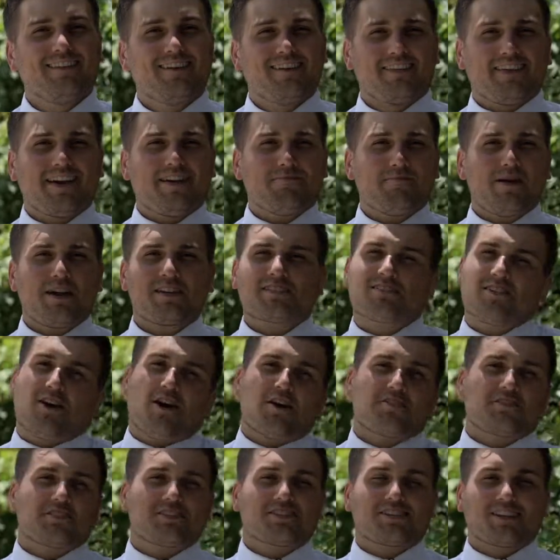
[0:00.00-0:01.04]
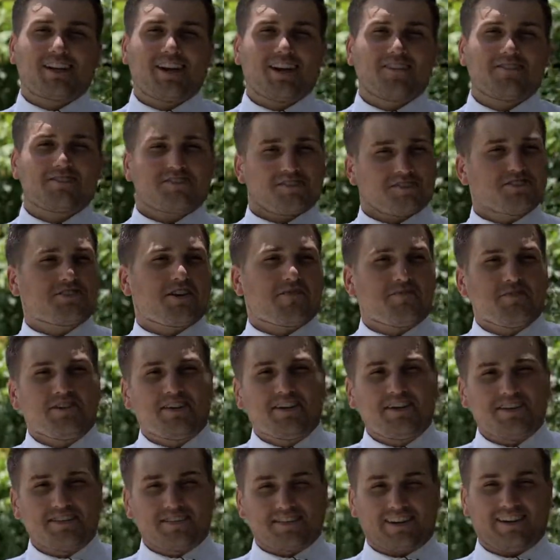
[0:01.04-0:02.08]
They make sausage together, so Jimmy
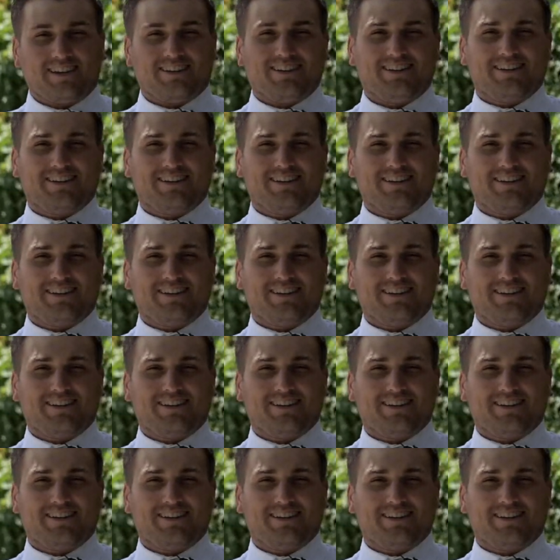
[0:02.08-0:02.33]
Dean's good.